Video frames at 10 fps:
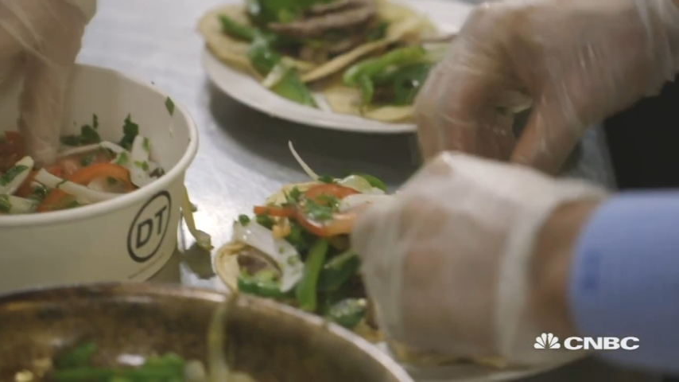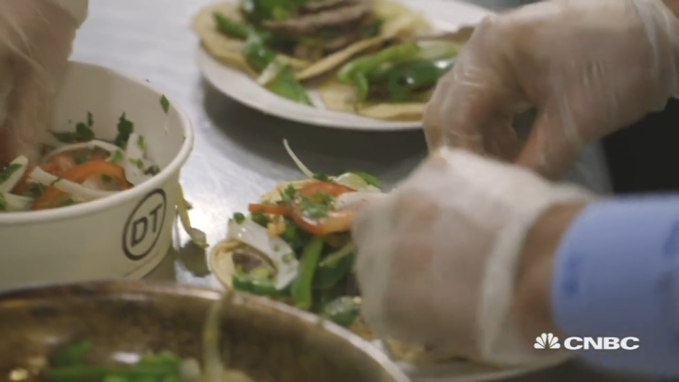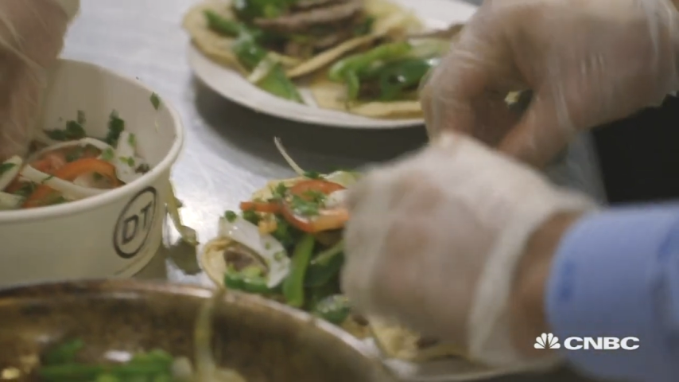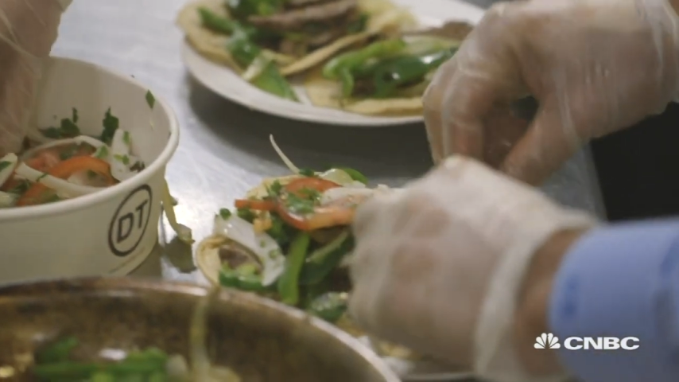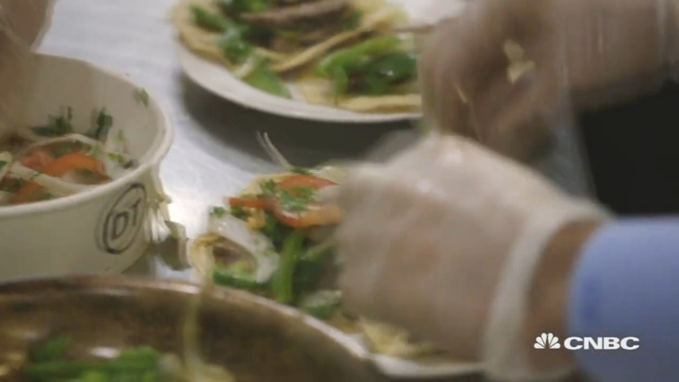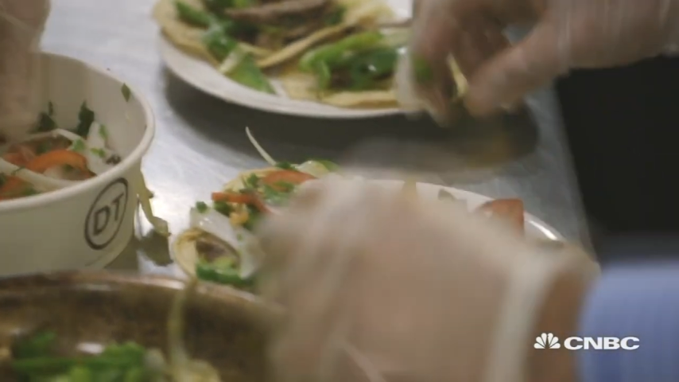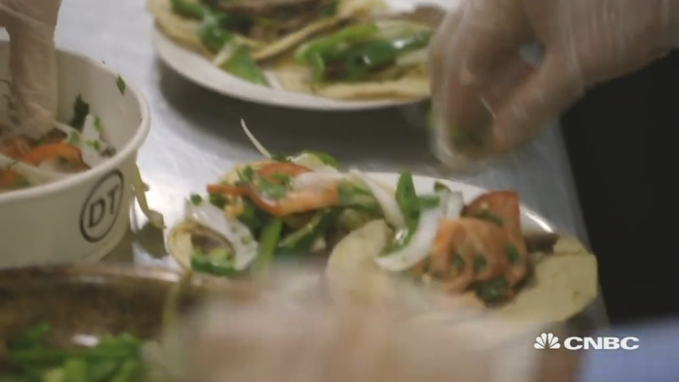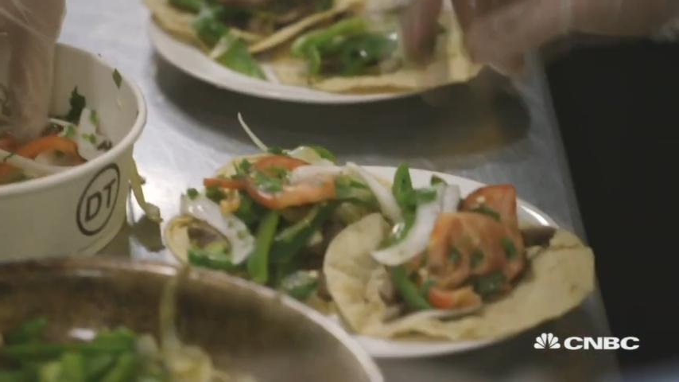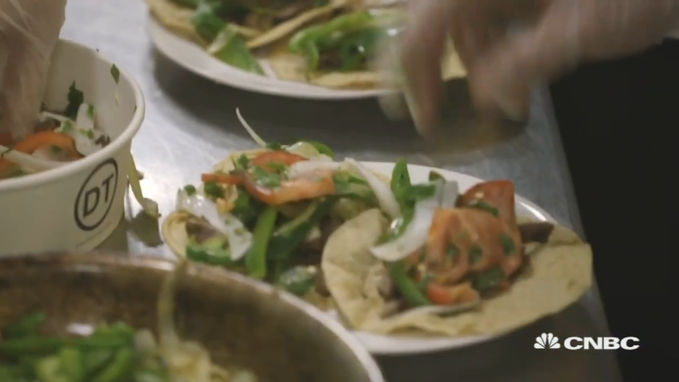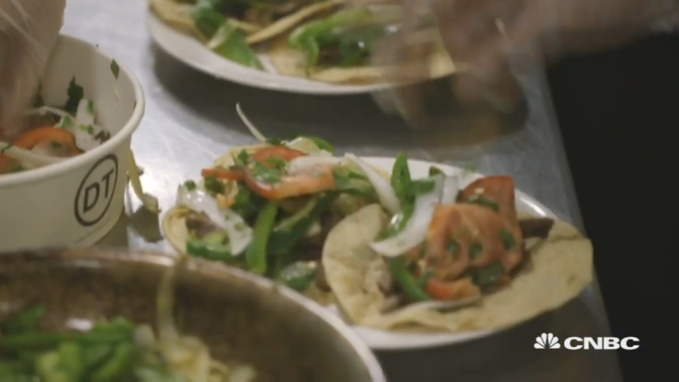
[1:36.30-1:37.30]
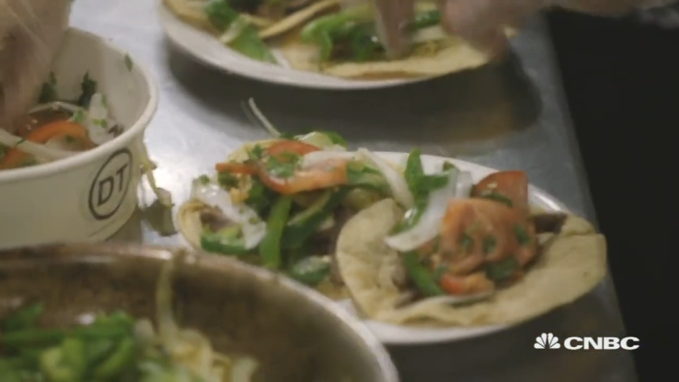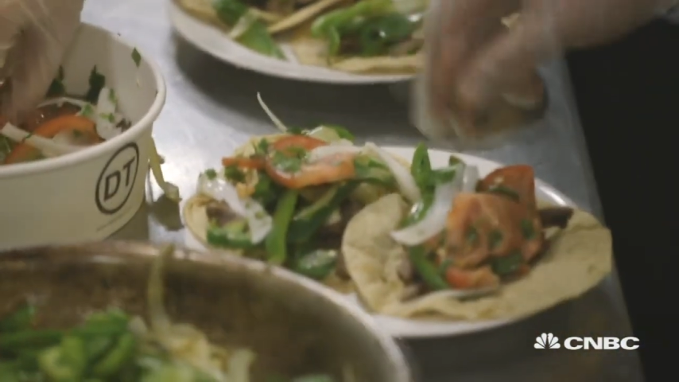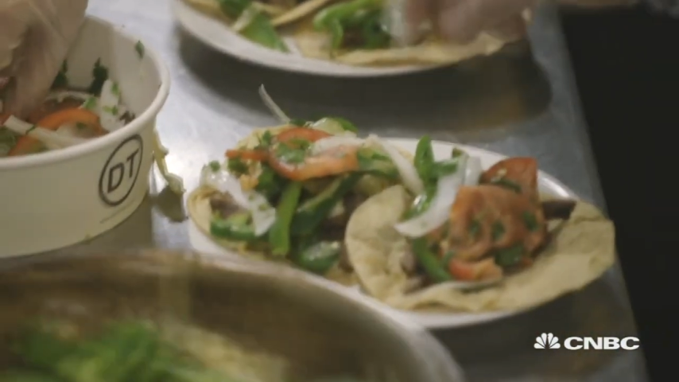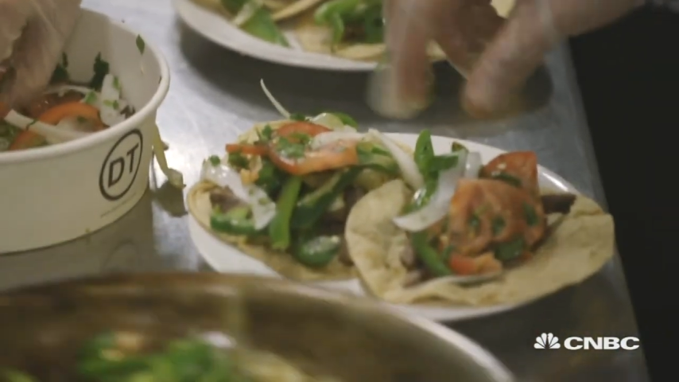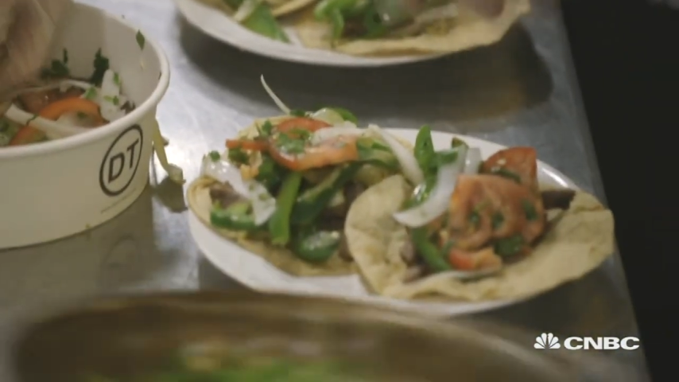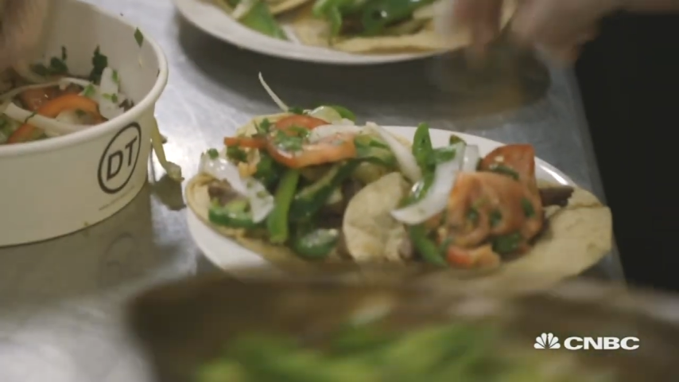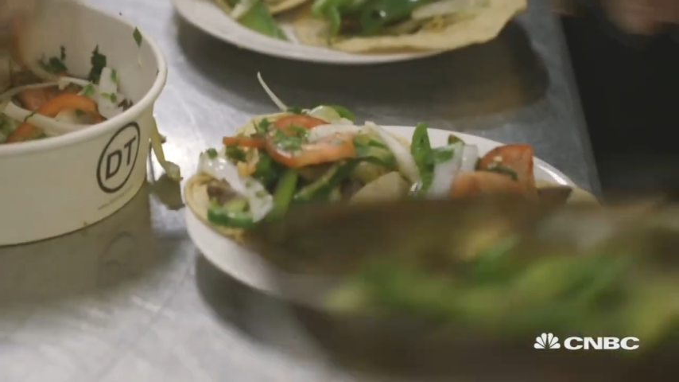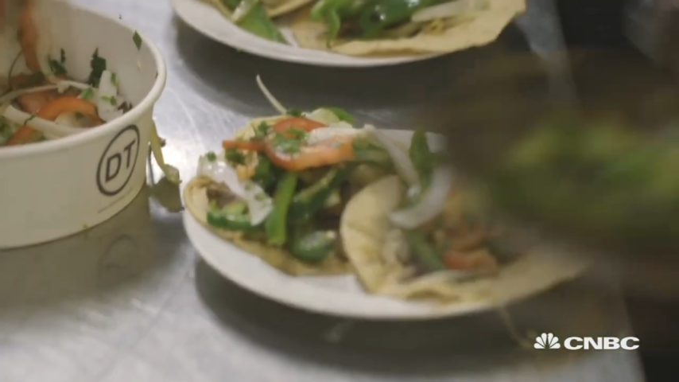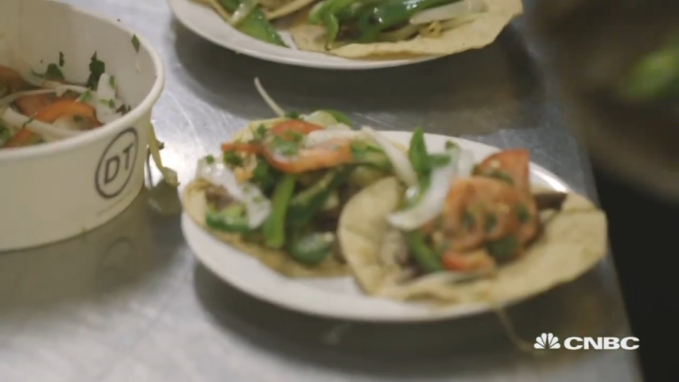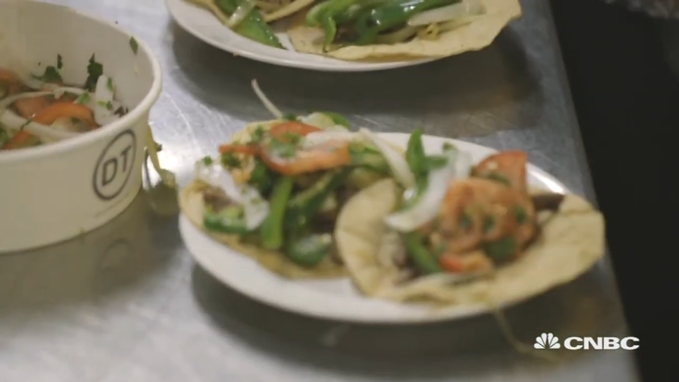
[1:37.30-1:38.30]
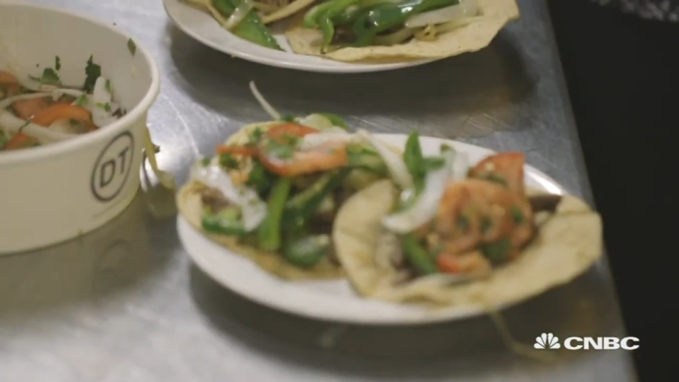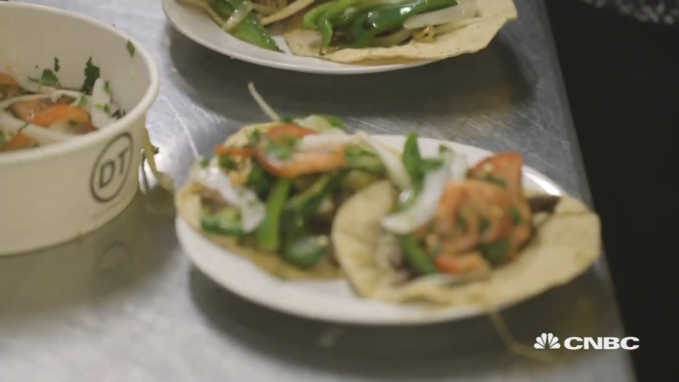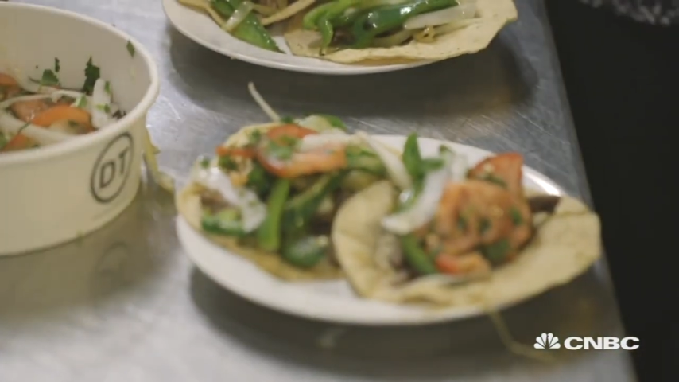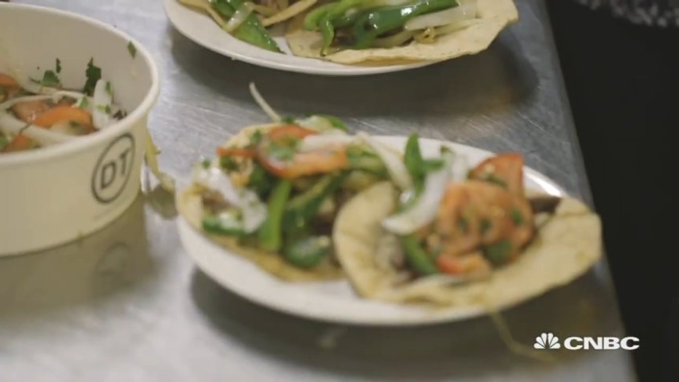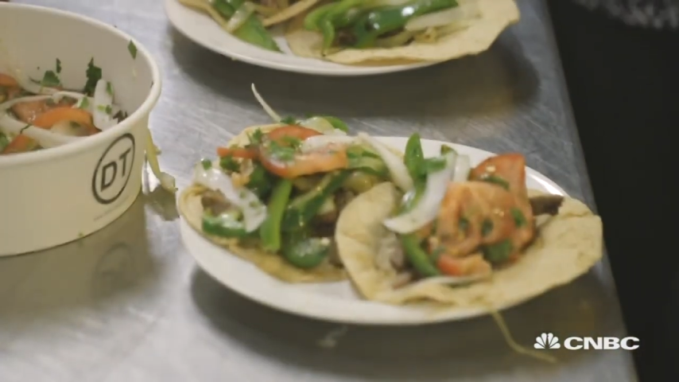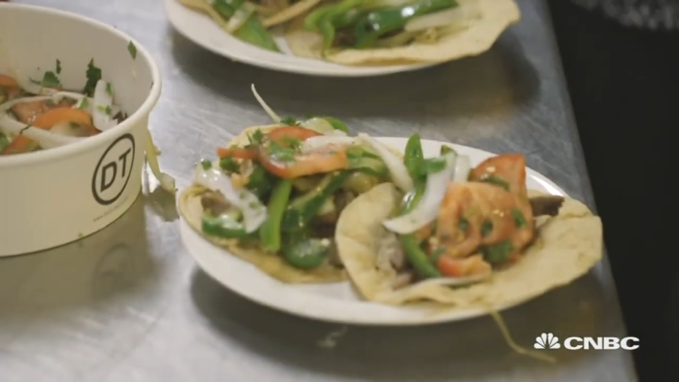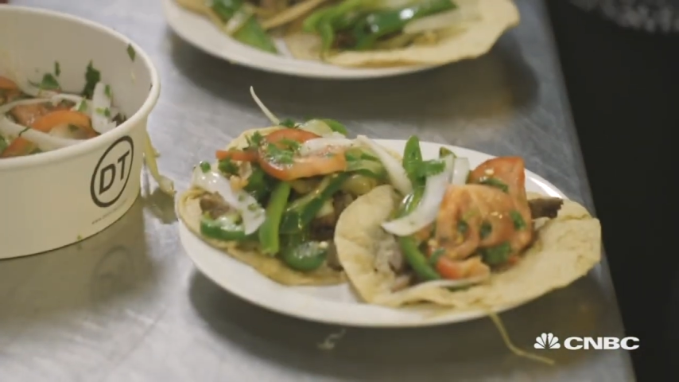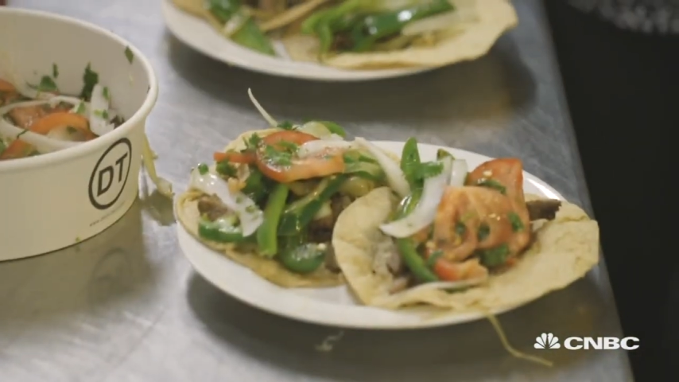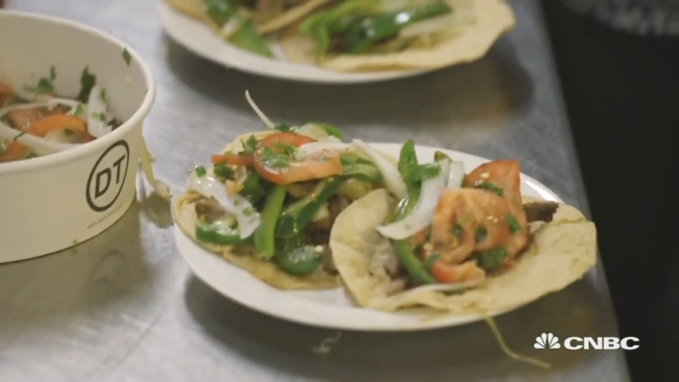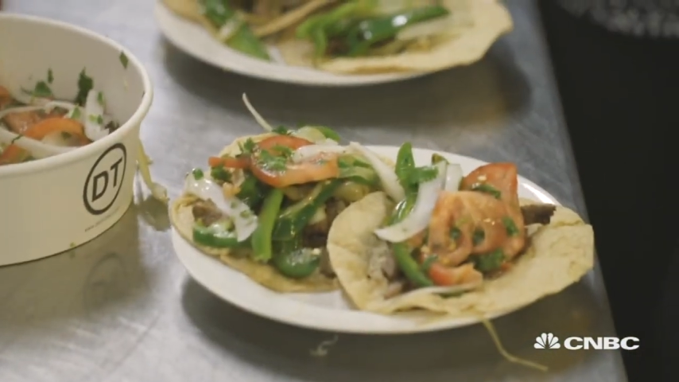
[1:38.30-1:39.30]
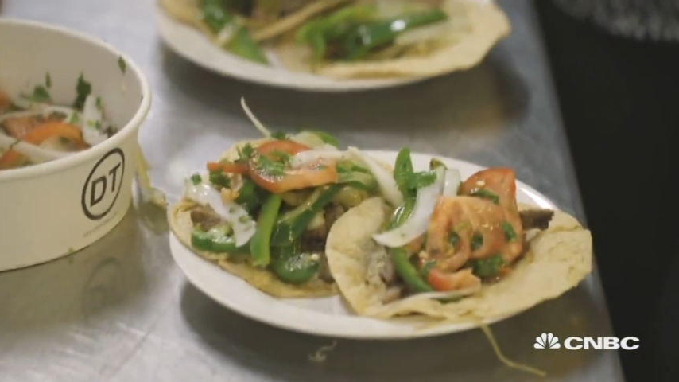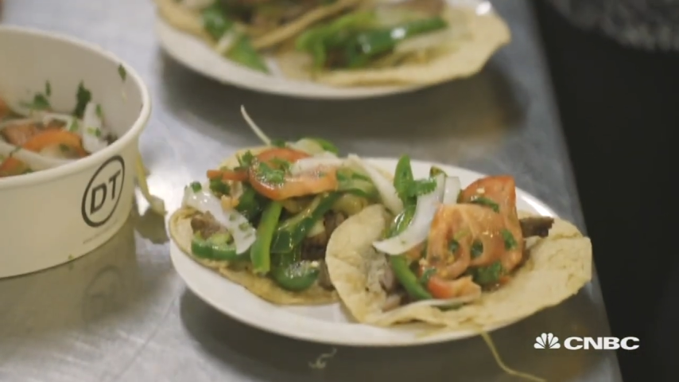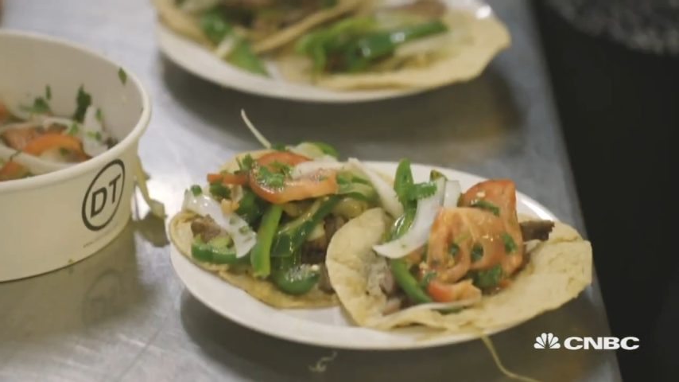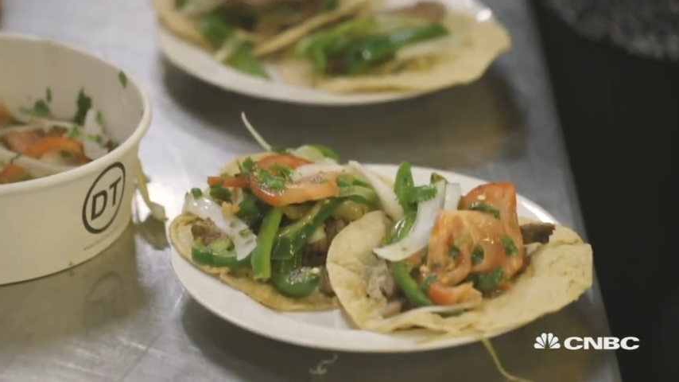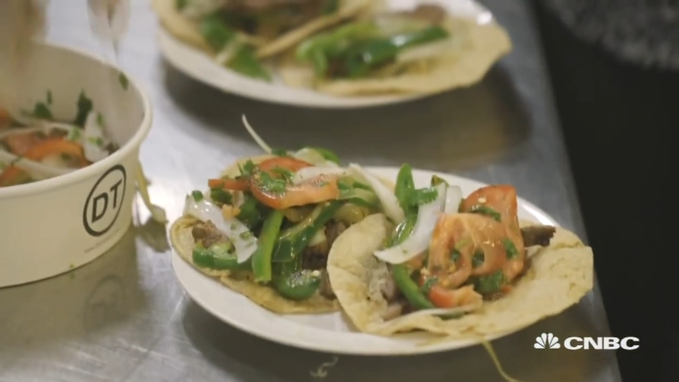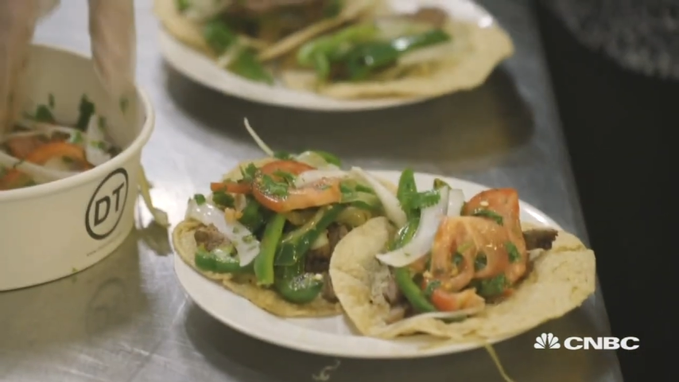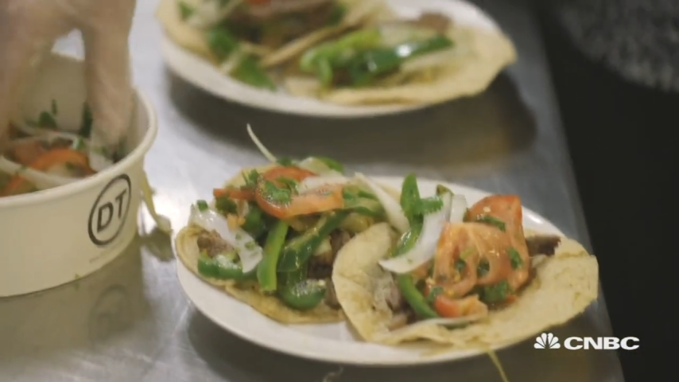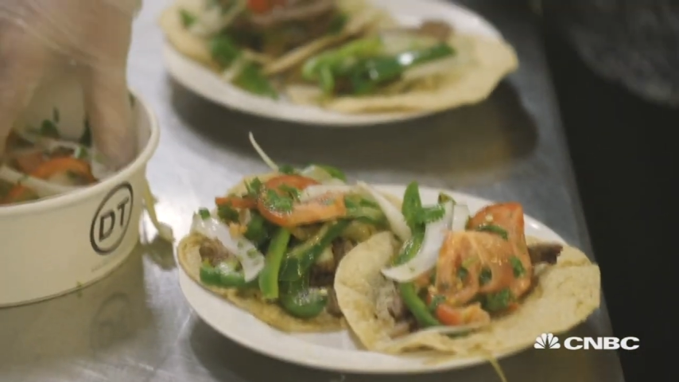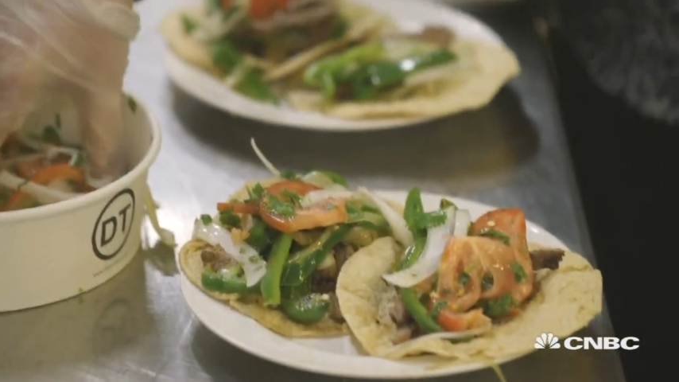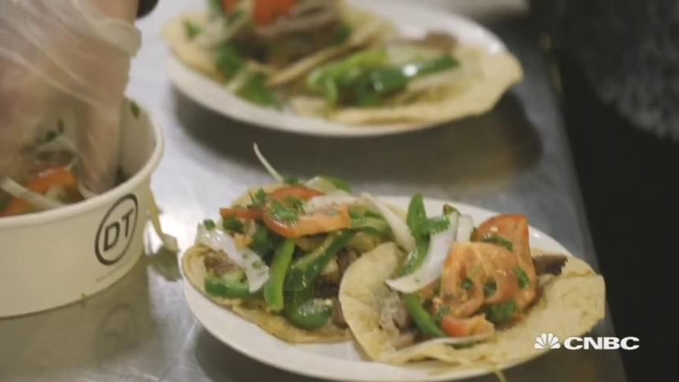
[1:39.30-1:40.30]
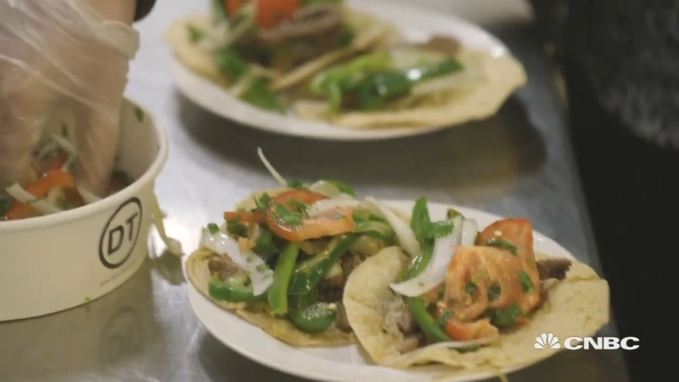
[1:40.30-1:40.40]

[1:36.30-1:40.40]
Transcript: [unreadable: no face in view]